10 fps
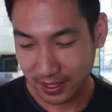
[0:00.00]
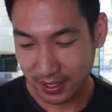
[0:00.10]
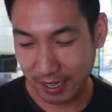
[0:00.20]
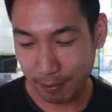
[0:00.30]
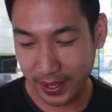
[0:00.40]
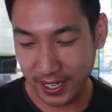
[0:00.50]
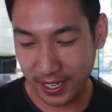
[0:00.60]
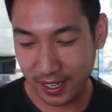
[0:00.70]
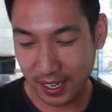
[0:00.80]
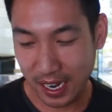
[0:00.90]
Seppy
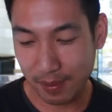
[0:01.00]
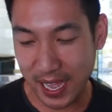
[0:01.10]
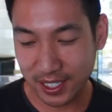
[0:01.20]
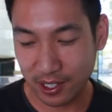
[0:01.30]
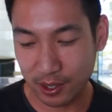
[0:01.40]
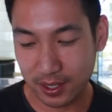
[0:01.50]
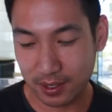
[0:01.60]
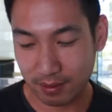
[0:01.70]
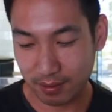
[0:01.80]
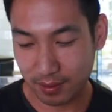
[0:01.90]
D, I'm lactose
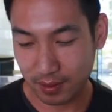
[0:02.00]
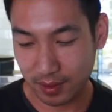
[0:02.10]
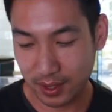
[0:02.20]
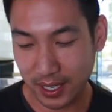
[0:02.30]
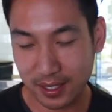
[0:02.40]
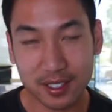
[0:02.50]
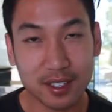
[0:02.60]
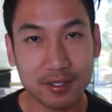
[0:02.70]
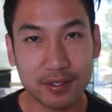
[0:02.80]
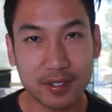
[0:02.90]

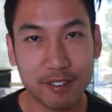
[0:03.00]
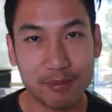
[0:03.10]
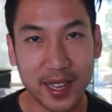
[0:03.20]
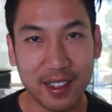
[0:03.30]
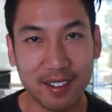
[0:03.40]
sensitive, F my